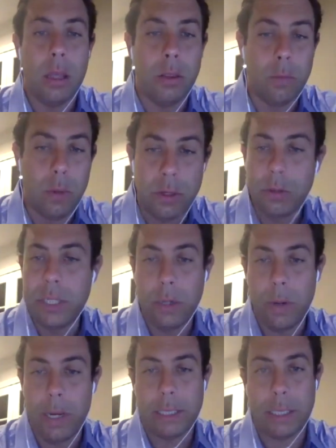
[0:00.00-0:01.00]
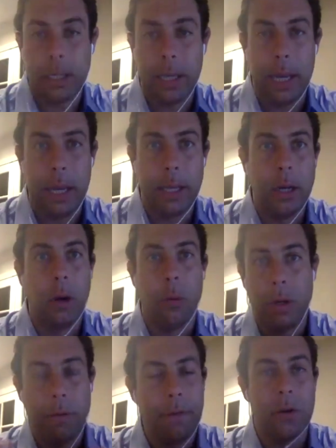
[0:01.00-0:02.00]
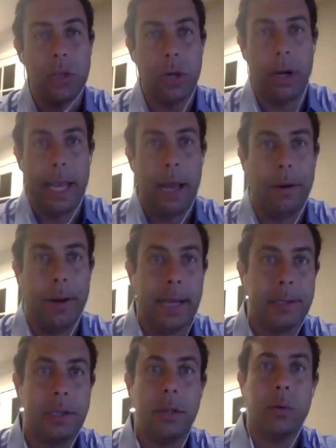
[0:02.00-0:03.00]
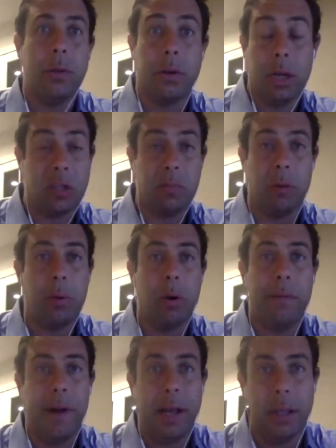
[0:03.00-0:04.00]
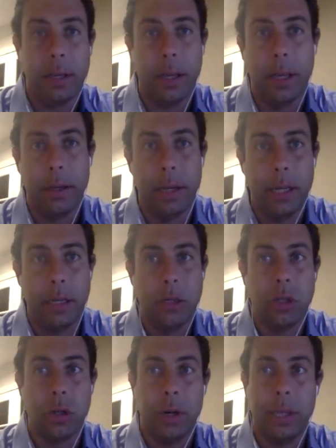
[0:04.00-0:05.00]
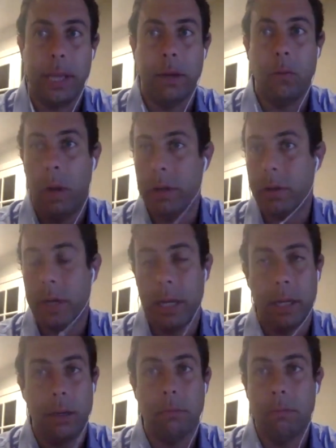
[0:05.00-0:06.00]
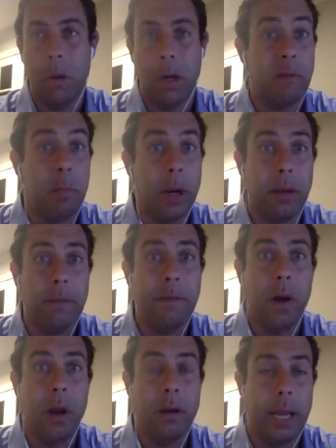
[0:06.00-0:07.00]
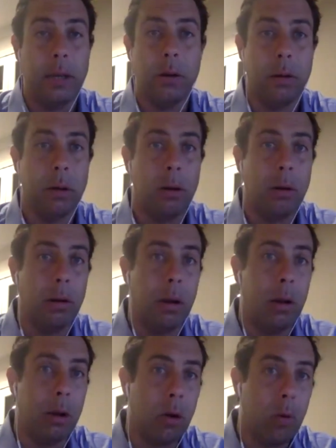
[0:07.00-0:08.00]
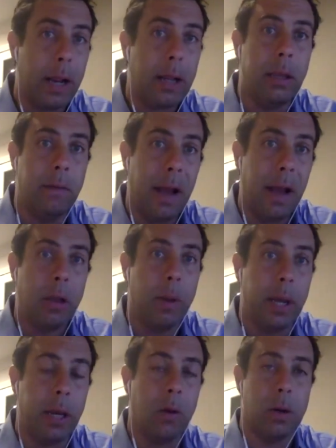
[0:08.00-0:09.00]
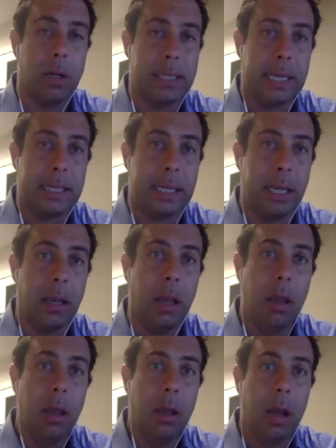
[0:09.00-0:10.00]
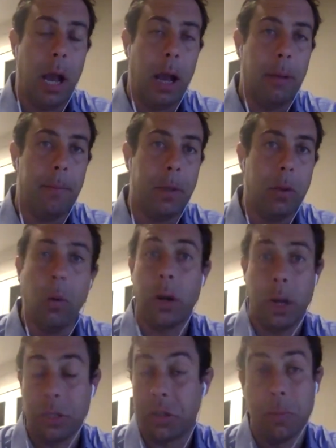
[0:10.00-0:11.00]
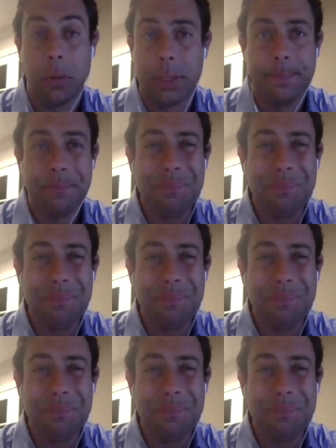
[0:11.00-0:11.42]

Reducing risk, when you're first starting out, it has to do with your customer profiling and ensuring that, one, you're getting enough money up front and you're correctly evaluating or assessing your customers.